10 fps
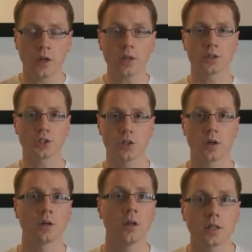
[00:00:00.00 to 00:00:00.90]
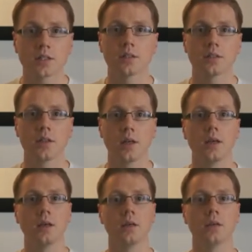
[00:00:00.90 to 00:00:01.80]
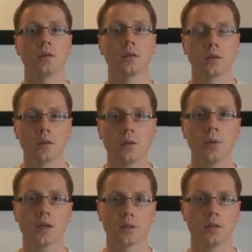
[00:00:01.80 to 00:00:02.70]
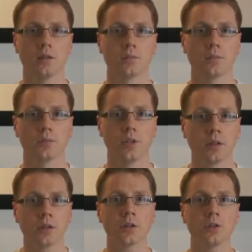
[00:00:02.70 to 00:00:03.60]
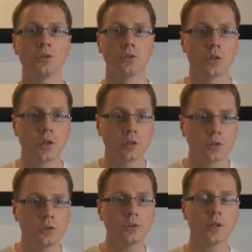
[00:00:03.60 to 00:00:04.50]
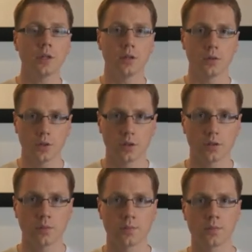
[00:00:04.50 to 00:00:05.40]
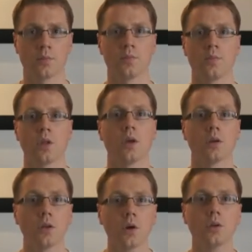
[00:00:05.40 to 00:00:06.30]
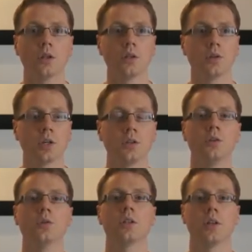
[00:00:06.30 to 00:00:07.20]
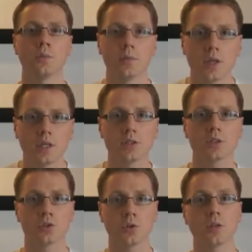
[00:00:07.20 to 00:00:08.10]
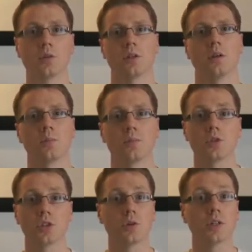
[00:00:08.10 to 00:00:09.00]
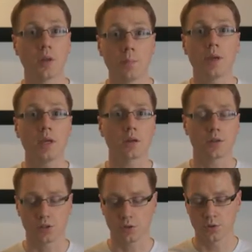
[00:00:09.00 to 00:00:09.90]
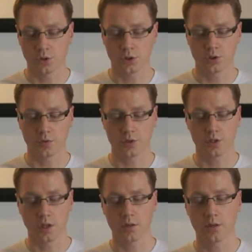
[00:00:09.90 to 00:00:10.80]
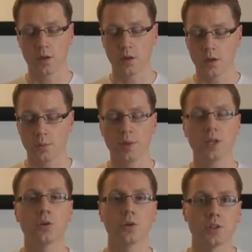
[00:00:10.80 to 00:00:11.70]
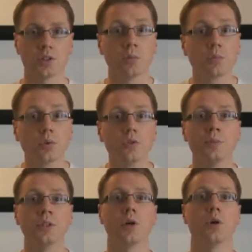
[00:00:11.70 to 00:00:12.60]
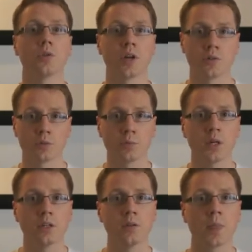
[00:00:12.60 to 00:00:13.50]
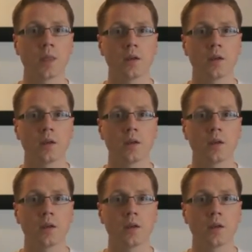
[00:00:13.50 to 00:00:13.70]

dollars are not a commodity. They're not a good. You can't do anything with it. The only thing you can do with them is trade with them. So it appears on the surface that Bitcoin is an improvement over government money,